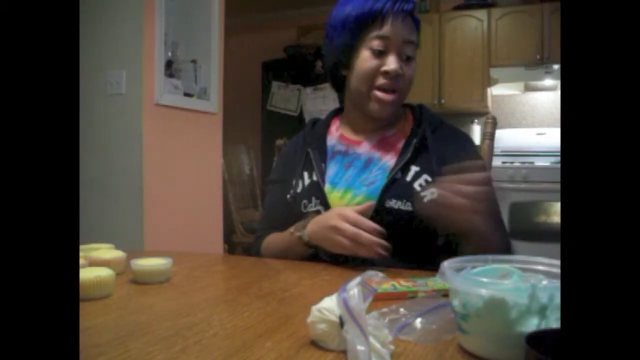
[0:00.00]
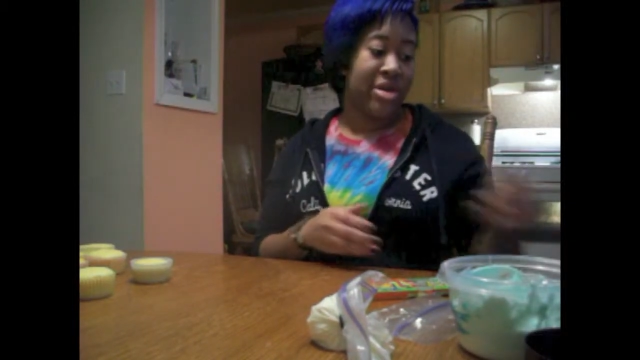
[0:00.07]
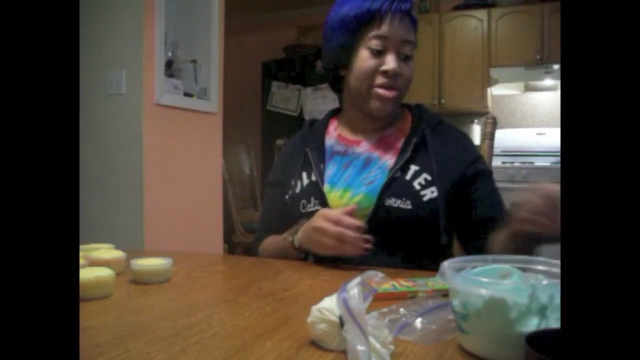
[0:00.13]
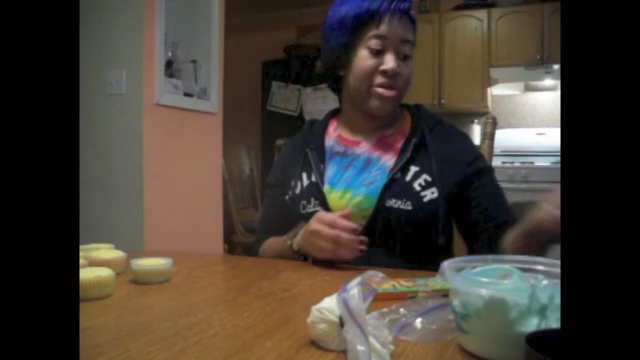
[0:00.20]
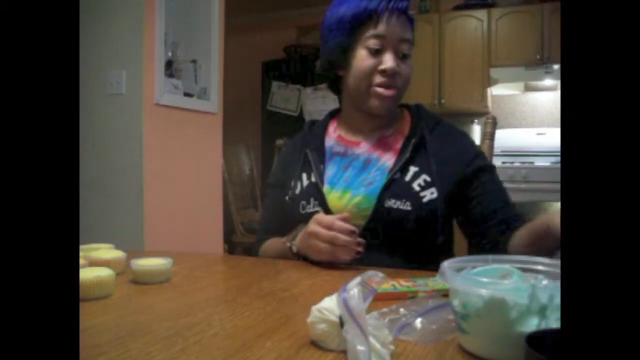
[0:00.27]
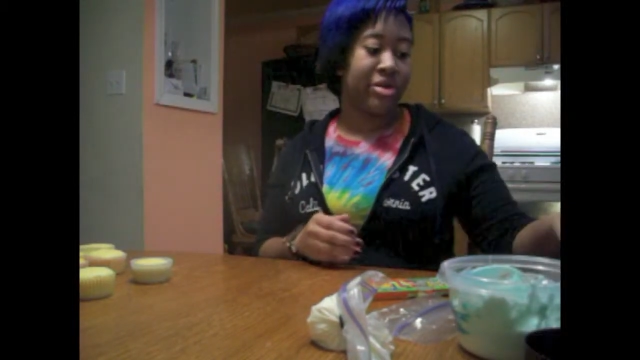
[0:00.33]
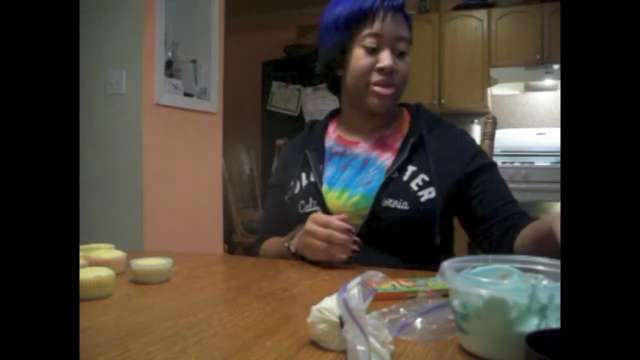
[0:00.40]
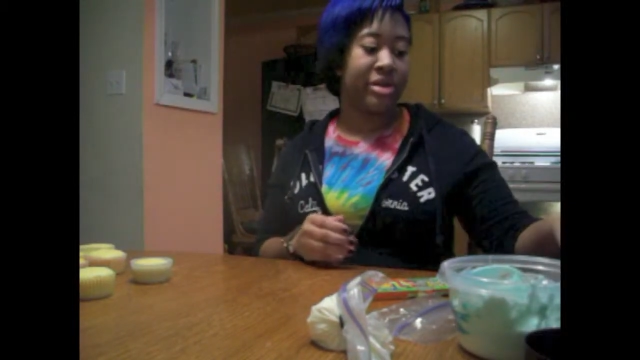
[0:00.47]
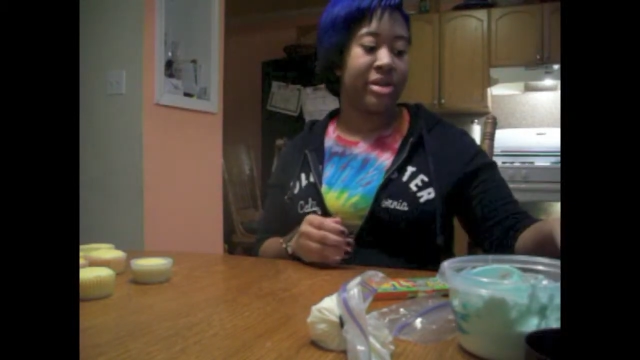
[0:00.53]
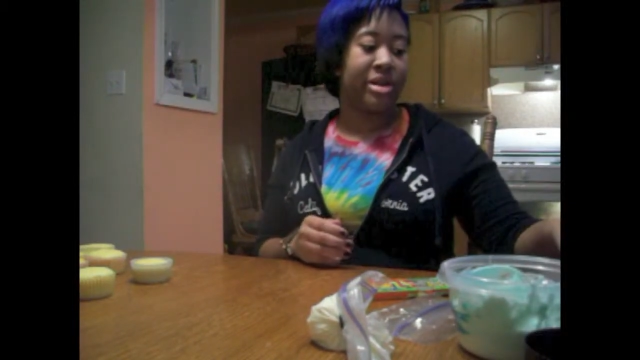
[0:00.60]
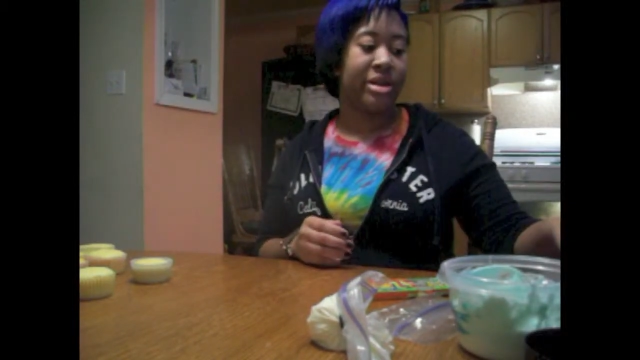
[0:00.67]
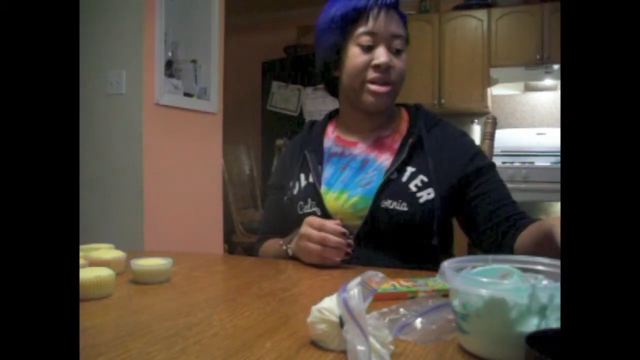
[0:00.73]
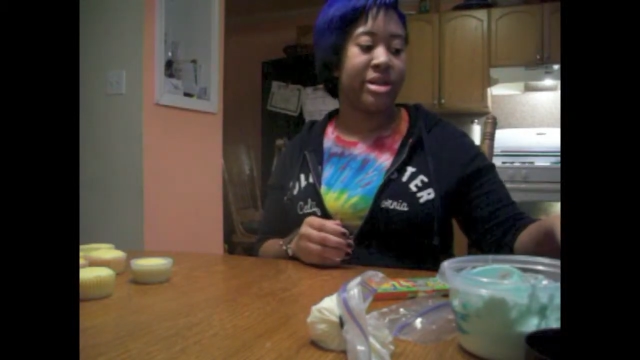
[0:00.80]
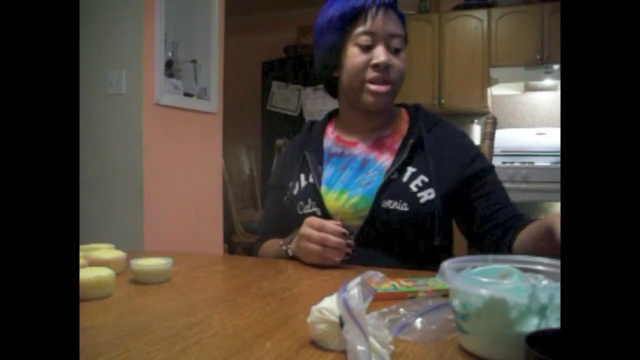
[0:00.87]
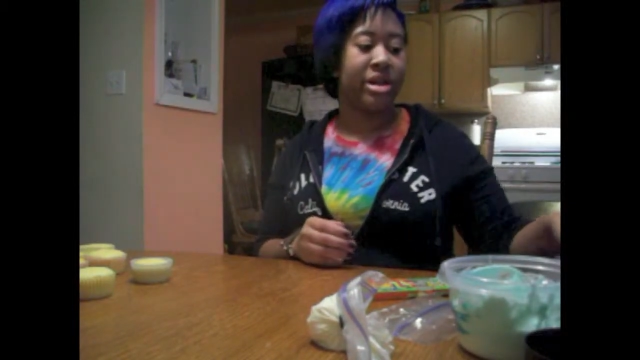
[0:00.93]
You're going to
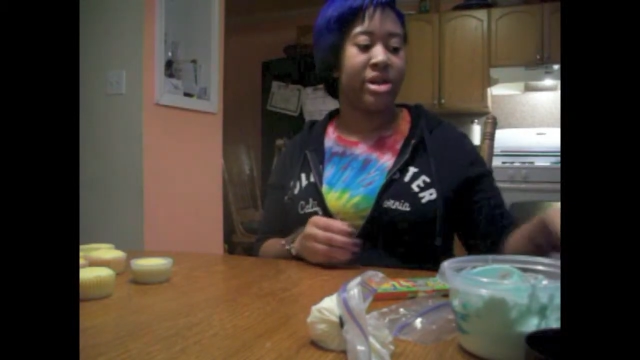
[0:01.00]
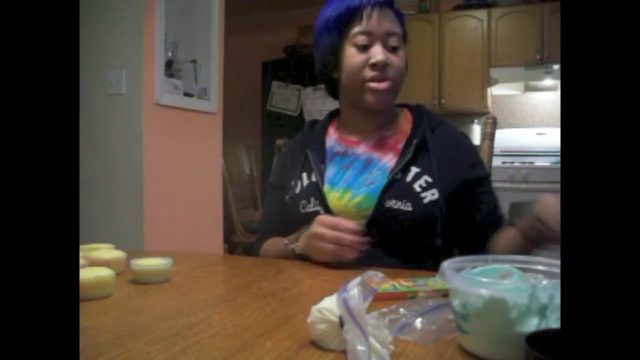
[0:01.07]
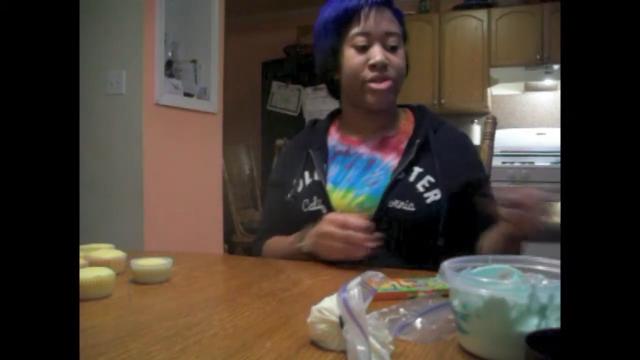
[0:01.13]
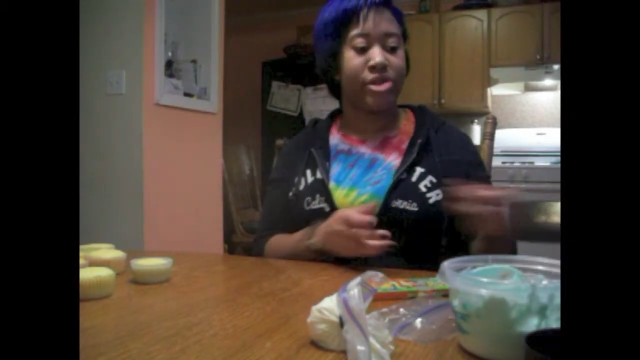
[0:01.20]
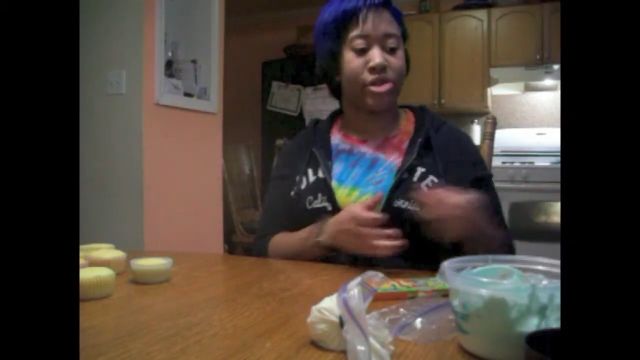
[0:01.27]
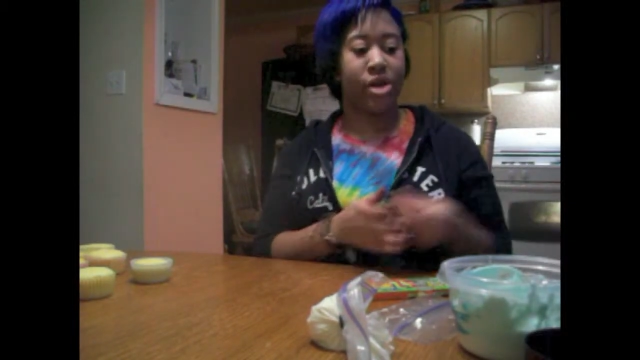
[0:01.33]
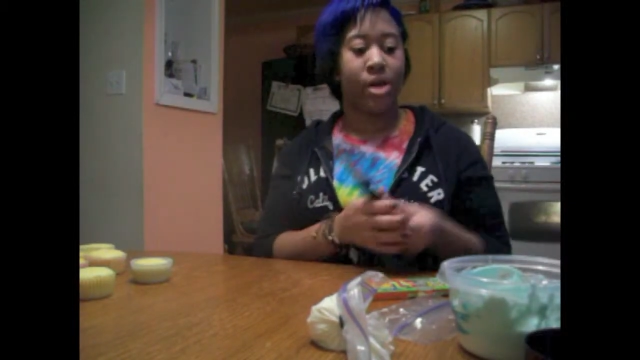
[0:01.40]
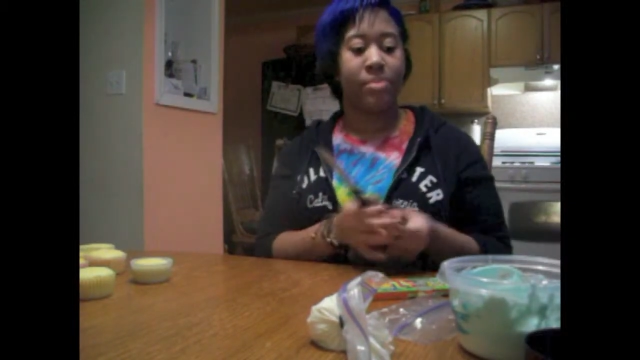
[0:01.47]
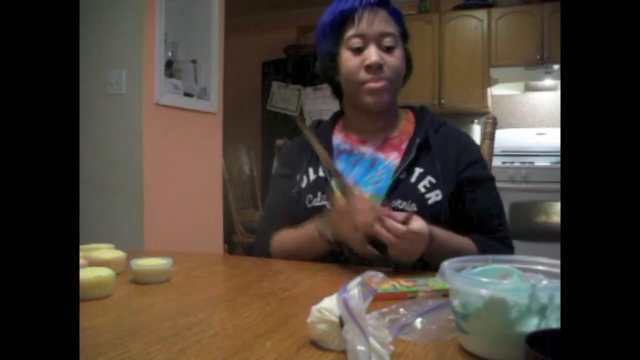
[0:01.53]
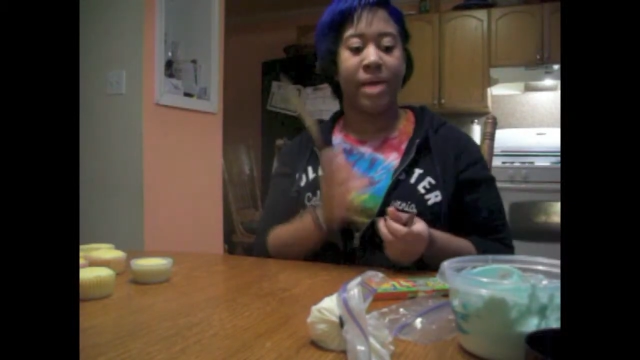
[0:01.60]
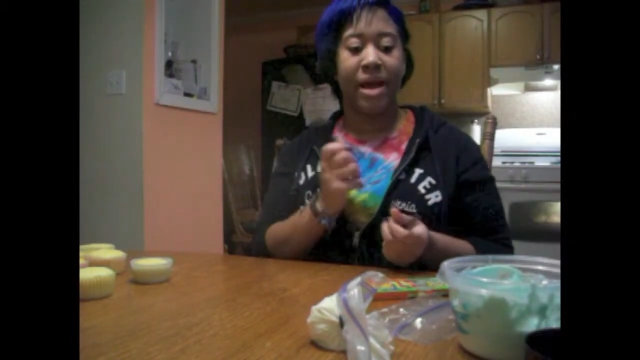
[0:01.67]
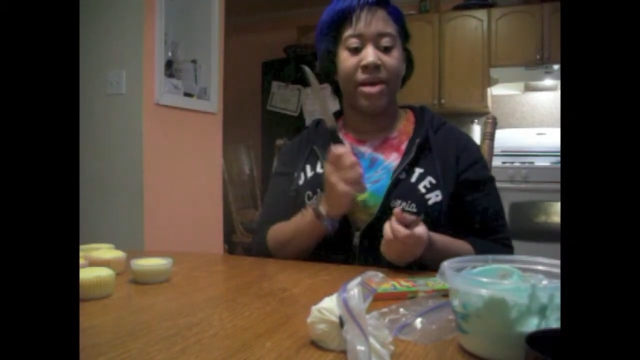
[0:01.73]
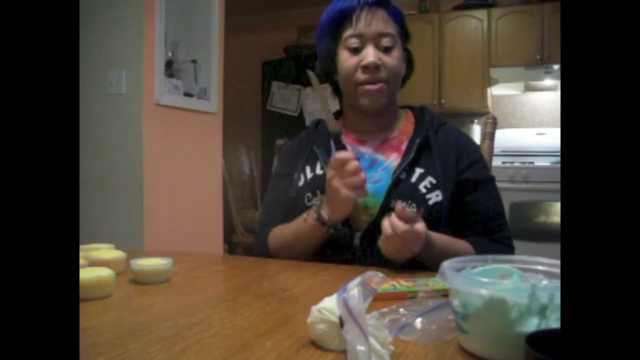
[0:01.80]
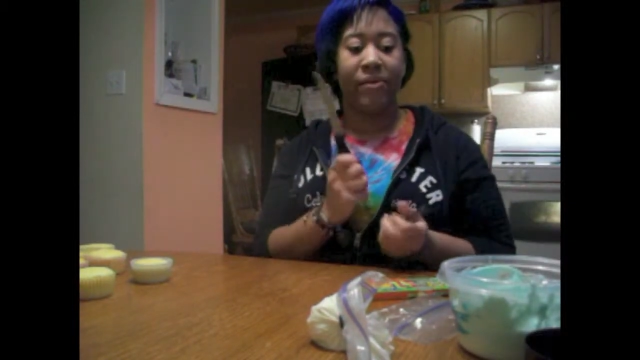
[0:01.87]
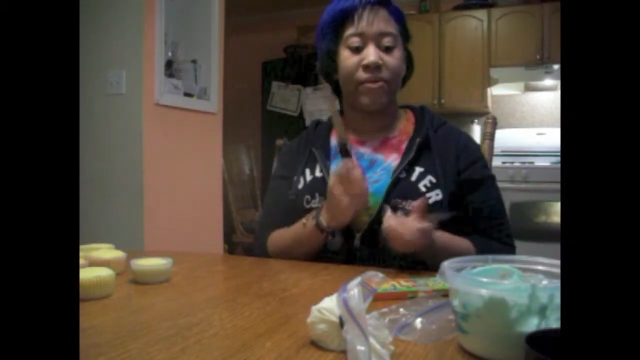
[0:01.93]
need a sharp
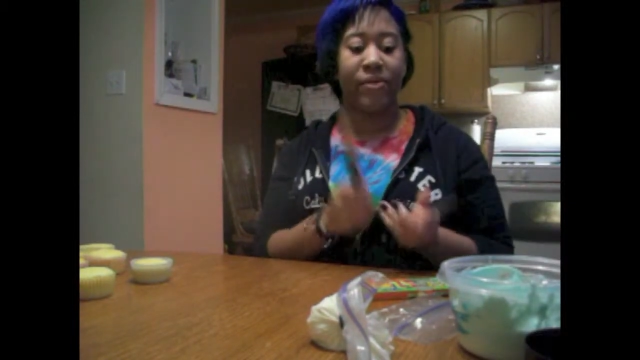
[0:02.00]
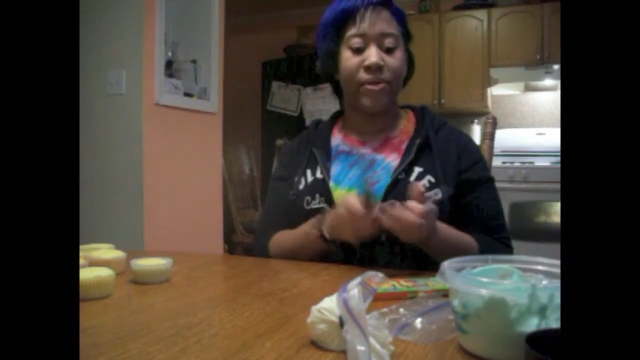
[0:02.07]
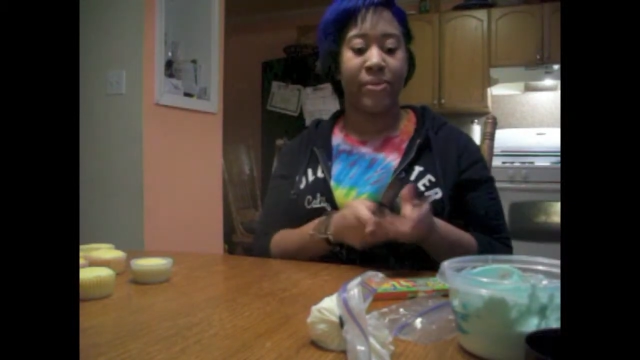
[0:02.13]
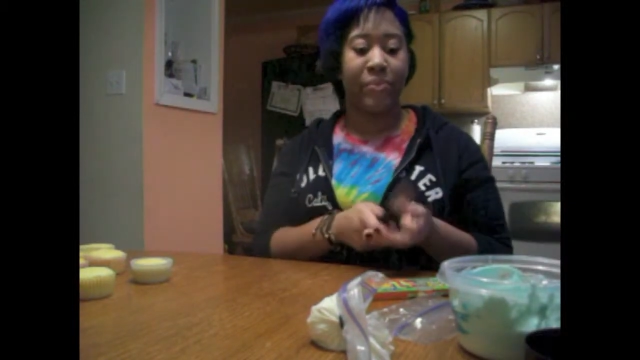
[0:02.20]
knife.